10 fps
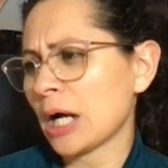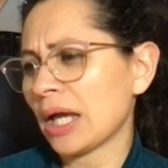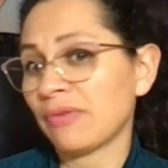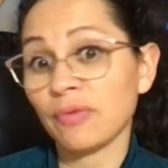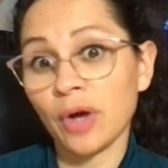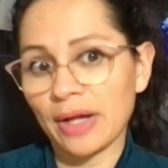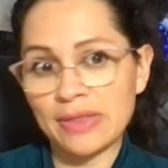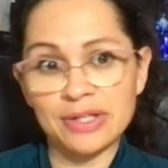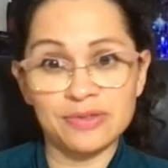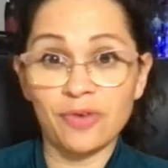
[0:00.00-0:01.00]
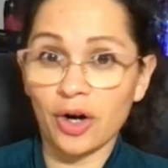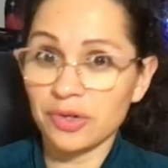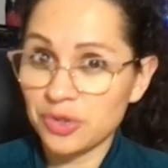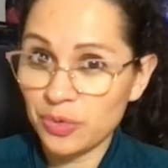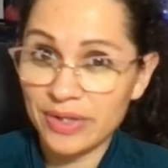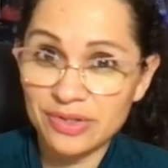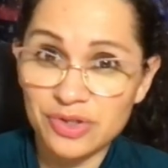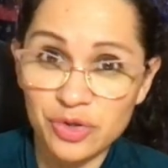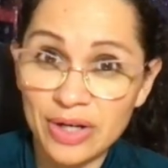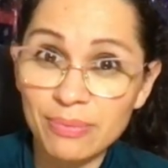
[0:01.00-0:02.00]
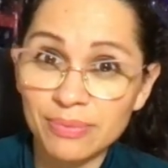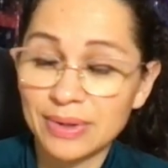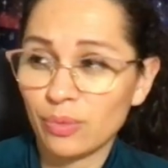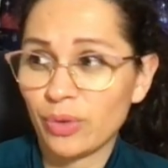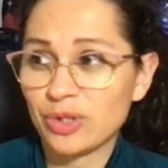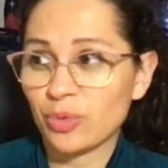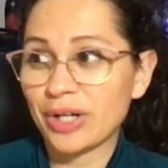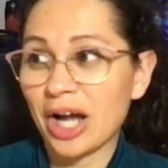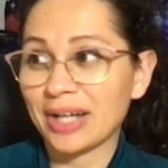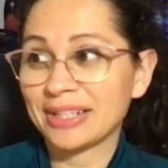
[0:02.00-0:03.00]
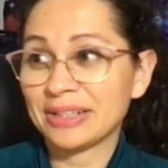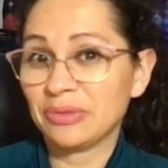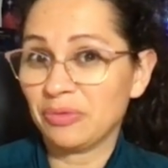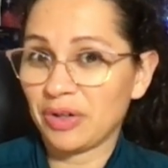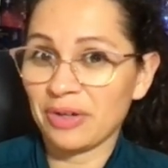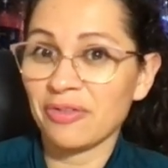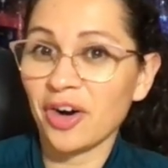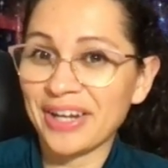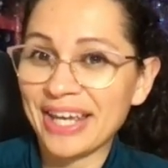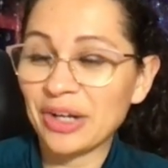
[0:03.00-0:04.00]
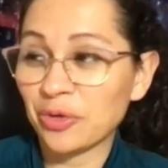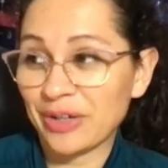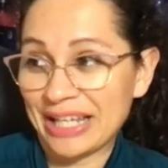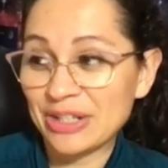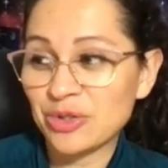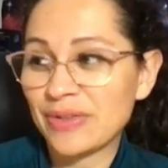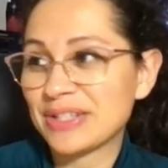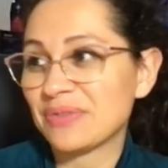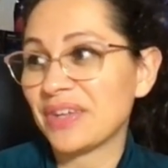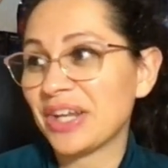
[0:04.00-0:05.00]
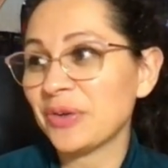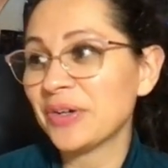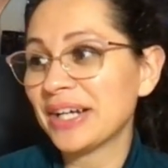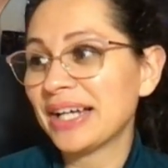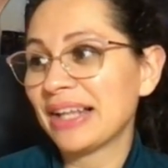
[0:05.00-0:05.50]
if you've gotten this far to this stream, which we're not very far yet, or into this video.